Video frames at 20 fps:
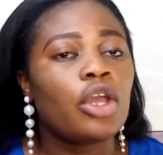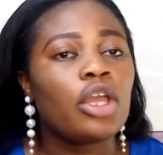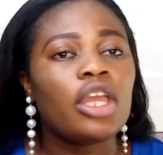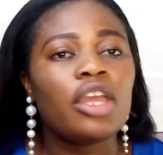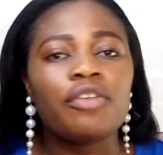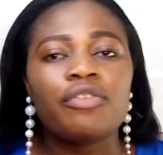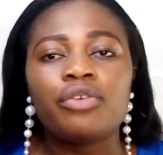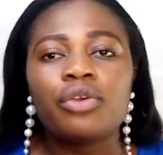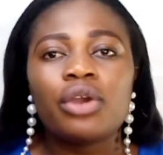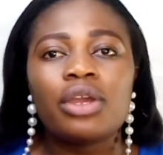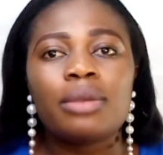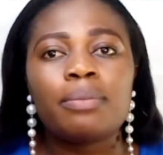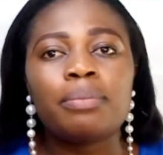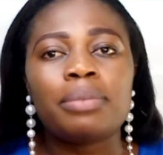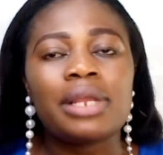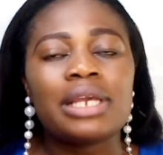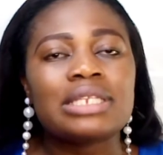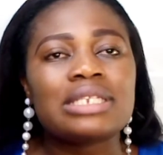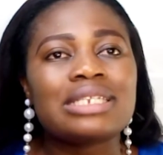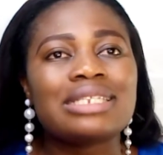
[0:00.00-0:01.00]
if you're in
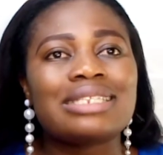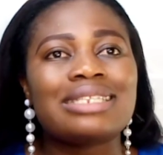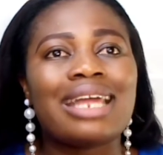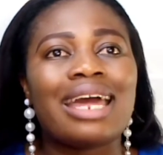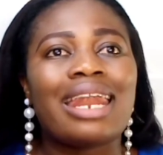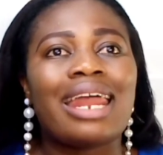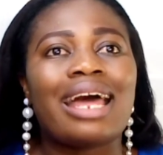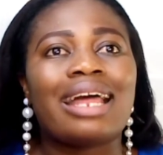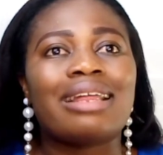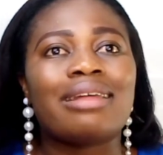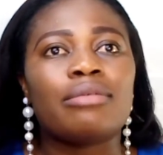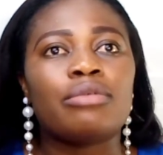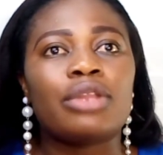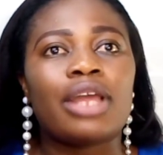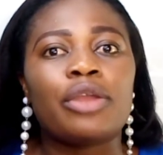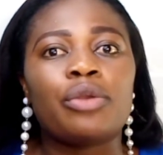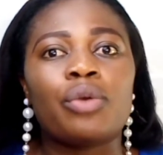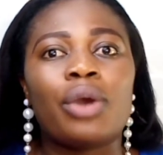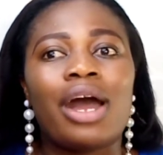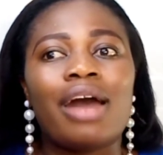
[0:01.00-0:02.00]
places that are
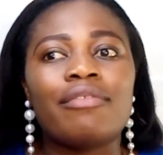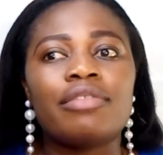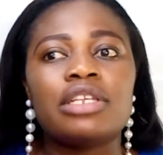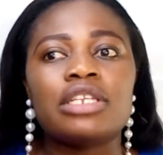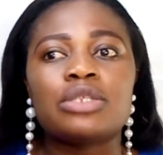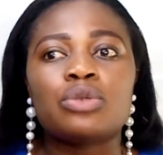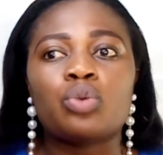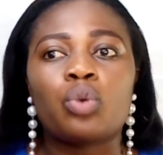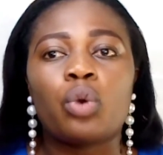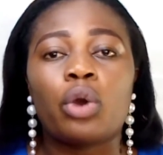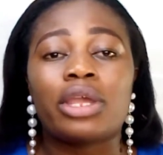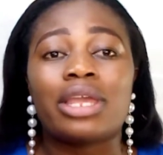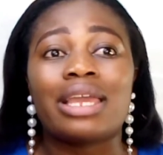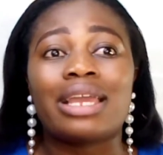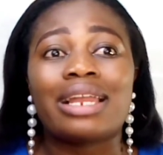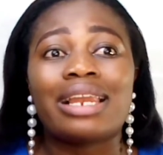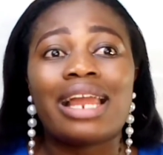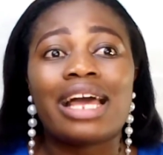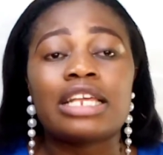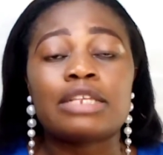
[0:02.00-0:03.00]
that you have these working
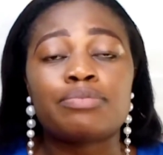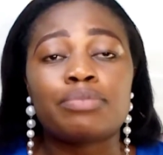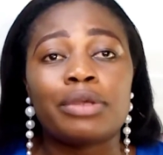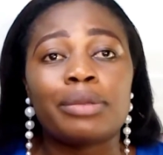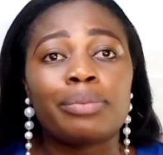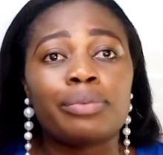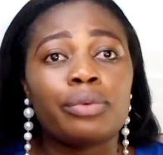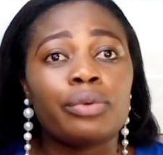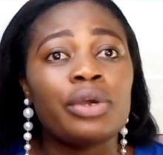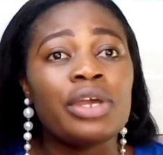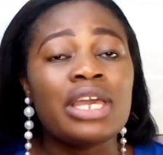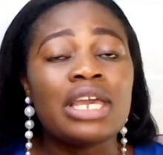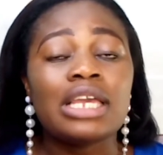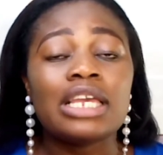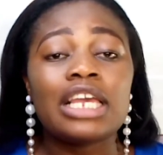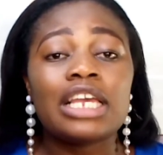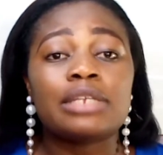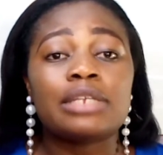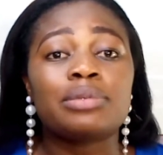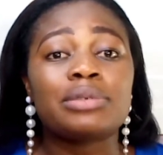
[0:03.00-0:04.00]
class people
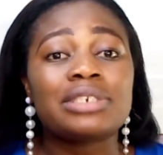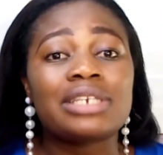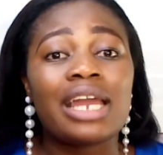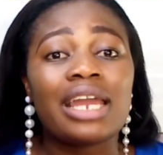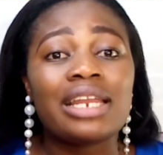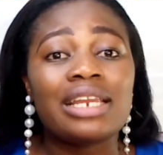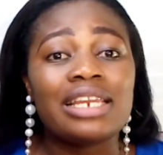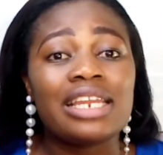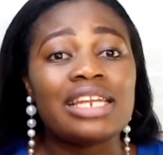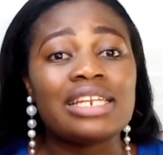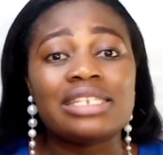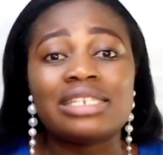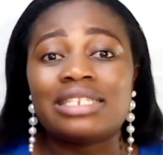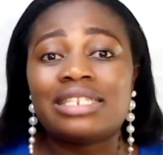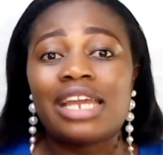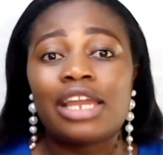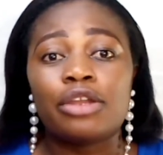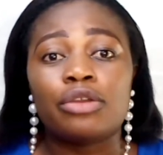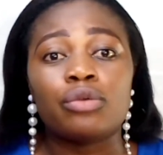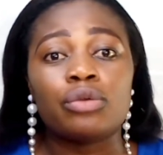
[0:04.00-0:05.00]
especially ladies
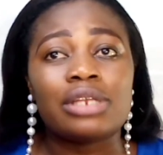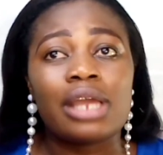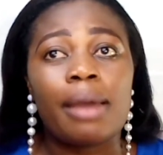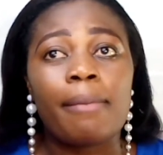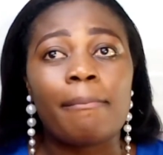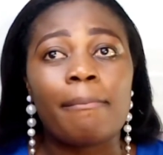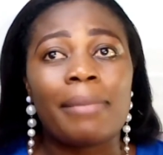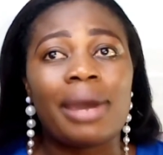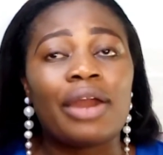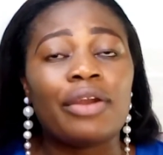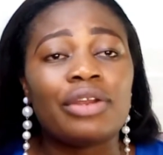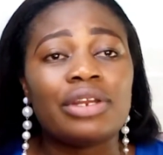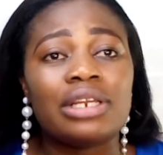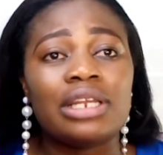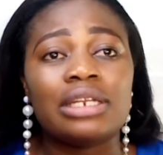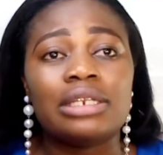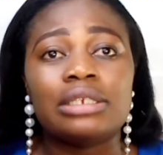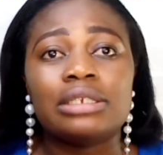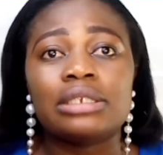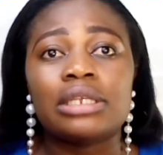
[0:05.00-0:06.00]
that you know they are married
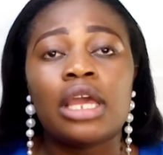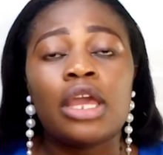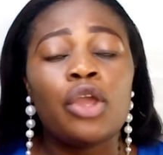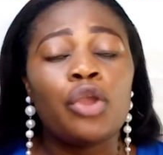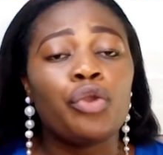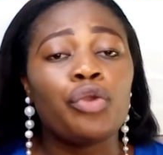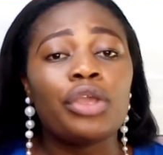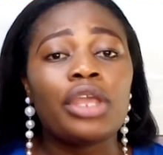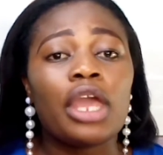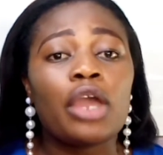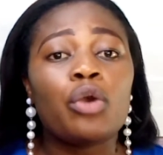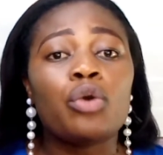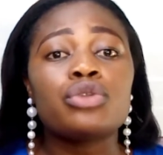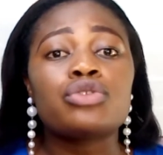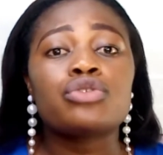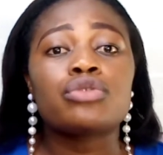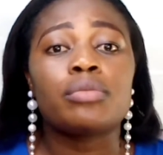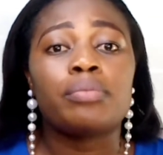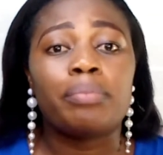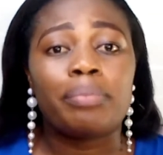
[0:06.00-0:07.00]
ladies you can go
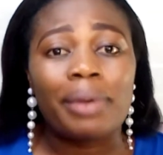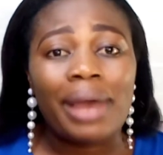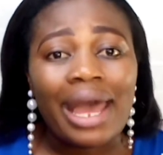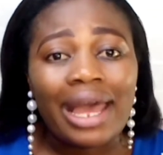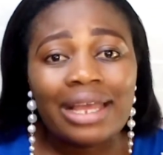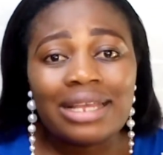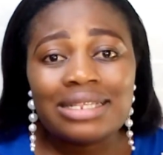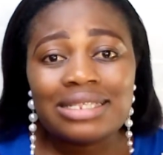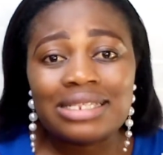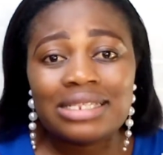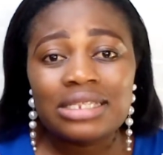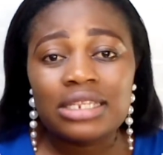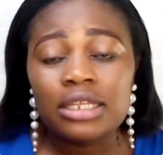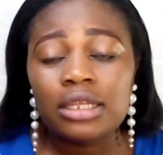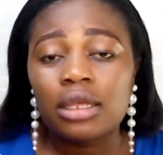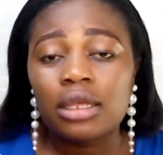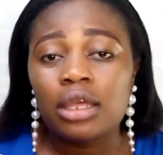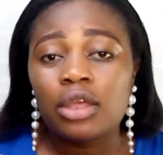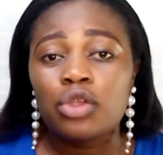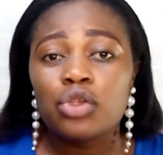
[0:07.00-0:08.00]
to banks
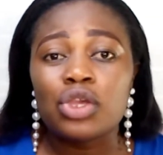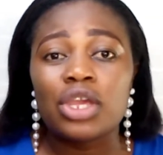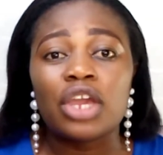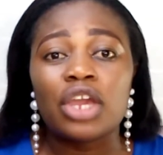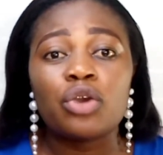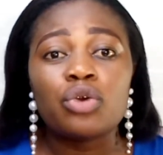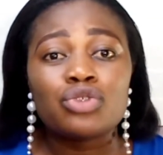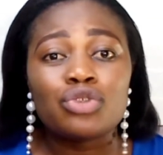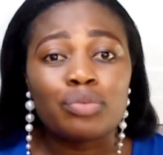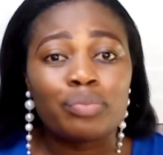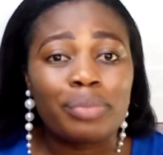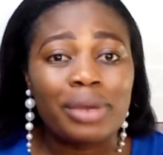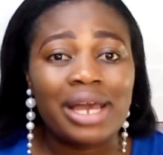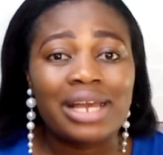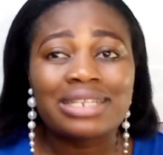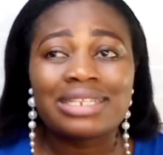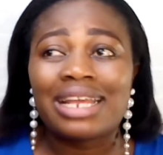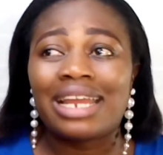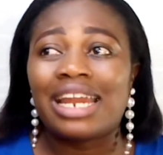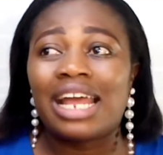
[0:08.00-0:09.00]
you can go to
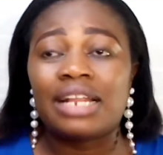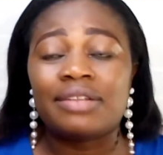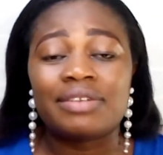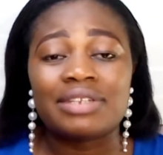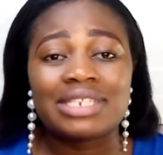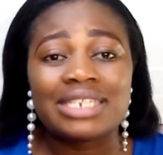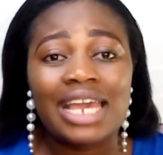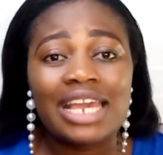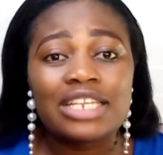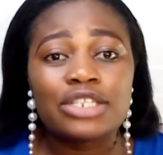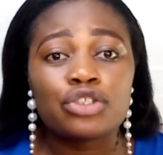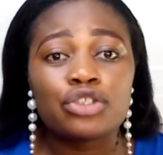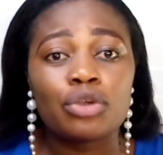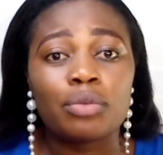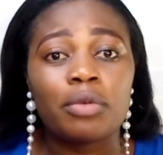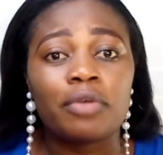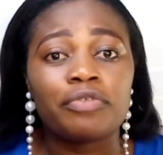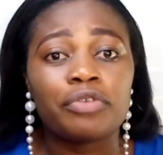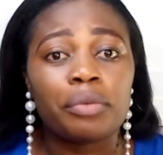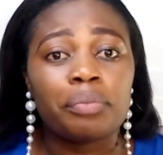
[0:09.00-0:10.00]
banks and advertise
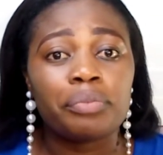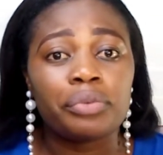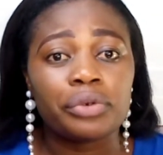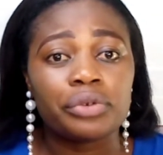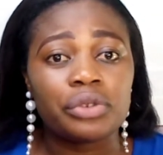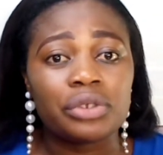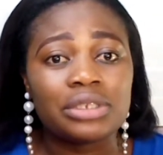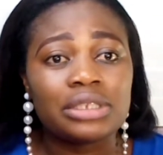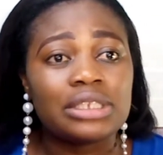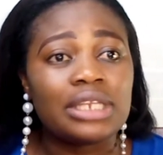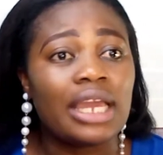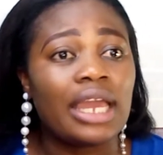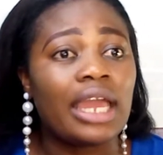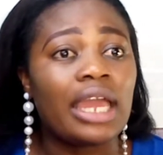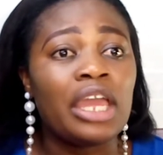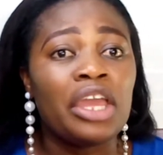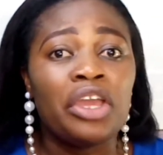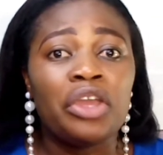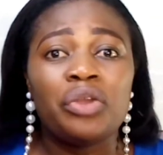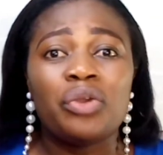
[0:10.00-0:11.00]
some of your product there
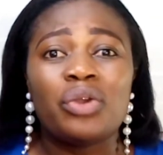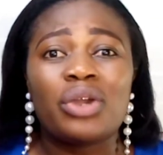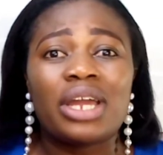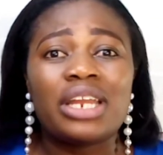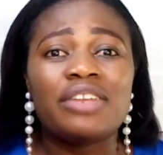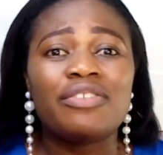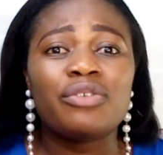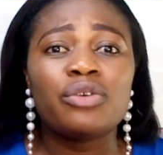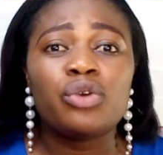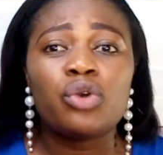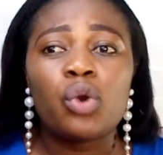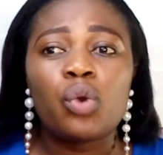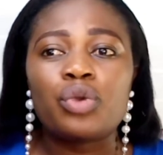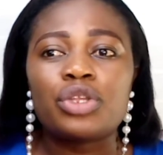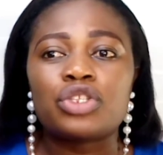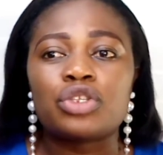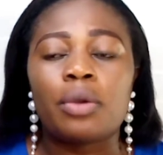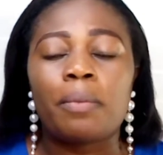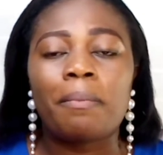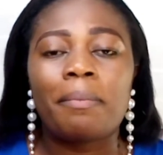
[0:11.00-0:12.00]
you can even go
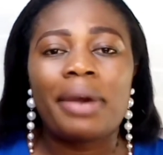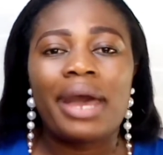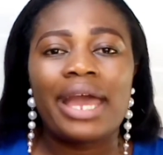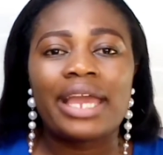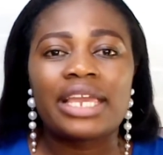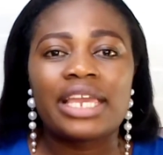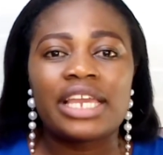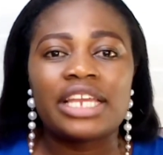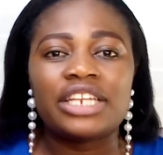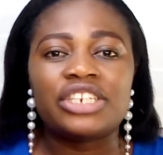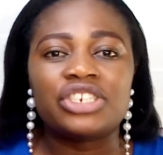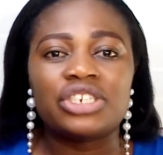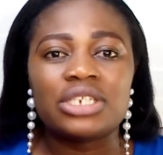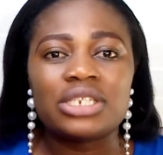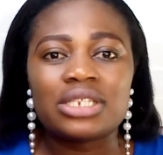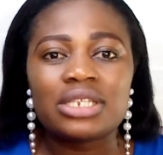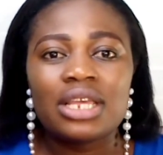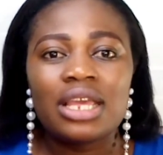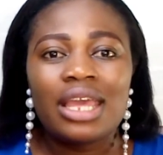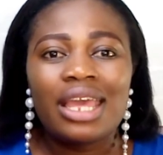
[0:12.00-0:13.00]
with some
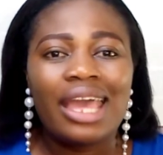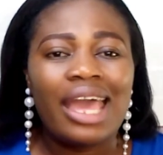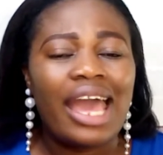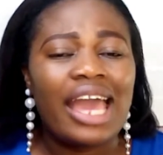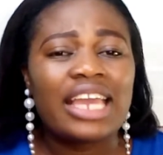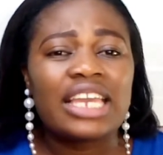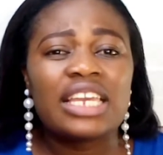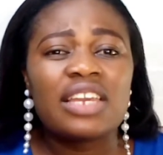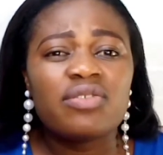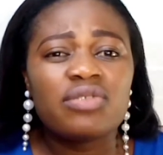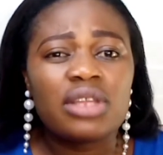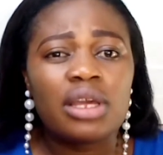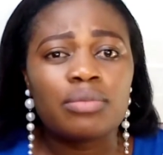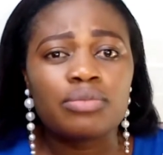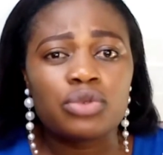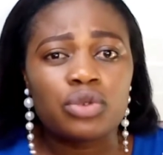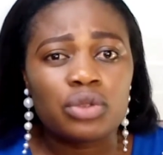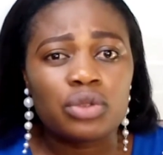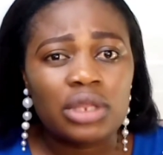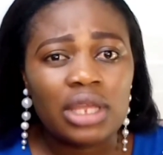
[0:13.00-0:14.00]
packages and give them
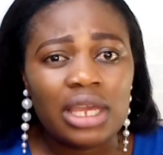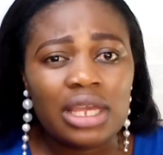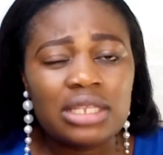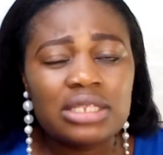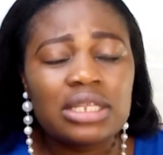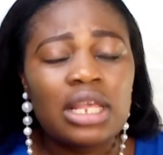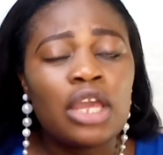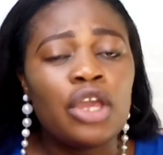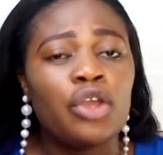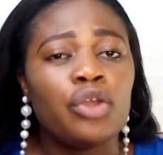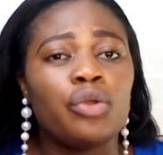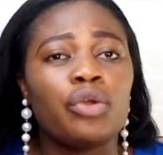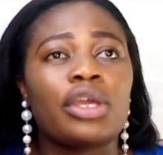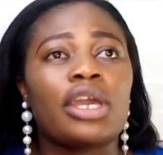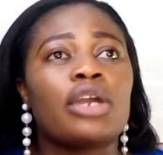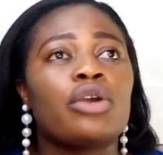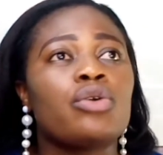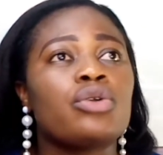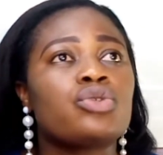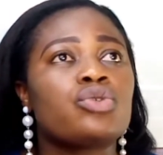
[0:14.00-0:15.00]
to taste you
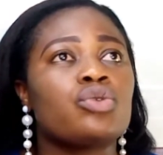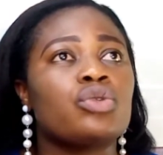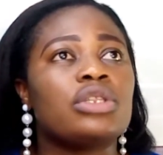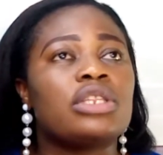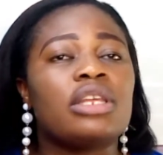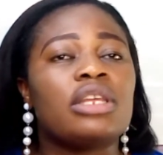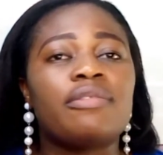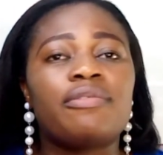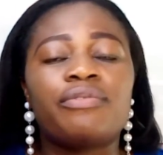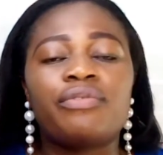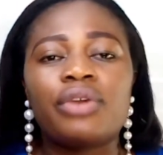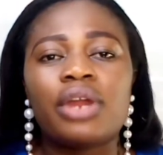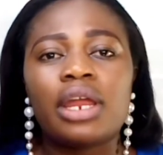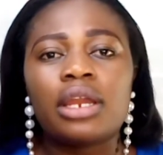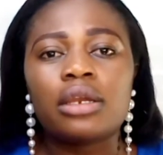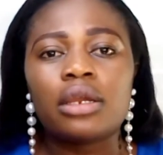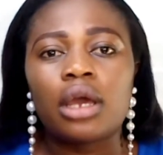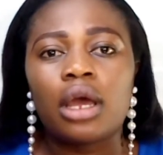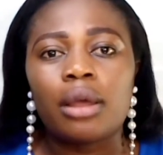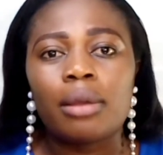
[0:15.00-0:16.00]
can go to
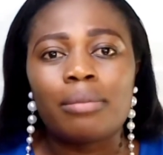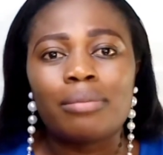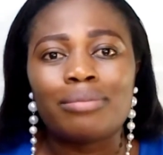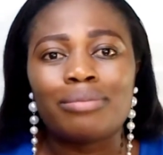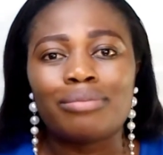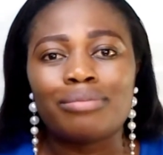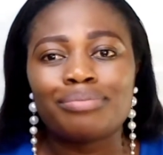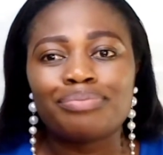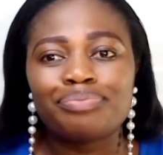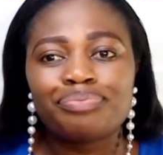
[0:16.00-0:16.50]
different um